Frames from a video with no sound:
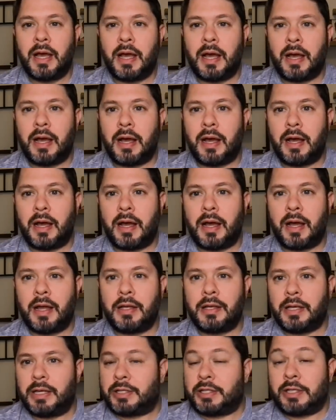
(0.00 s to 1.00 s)
uh,
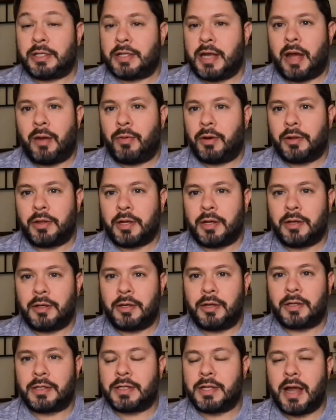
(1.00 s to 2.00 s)
it's just not worth it.
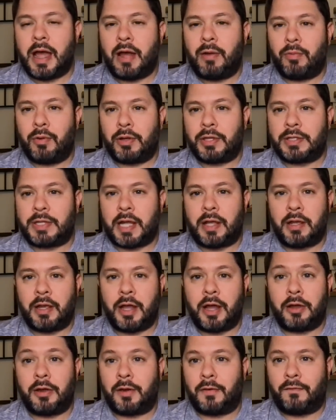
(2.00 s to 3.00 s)
It's not worth selling
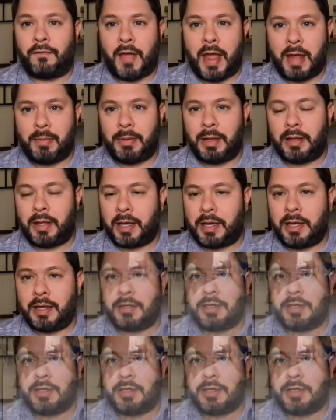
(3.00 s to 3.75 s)
out your family like he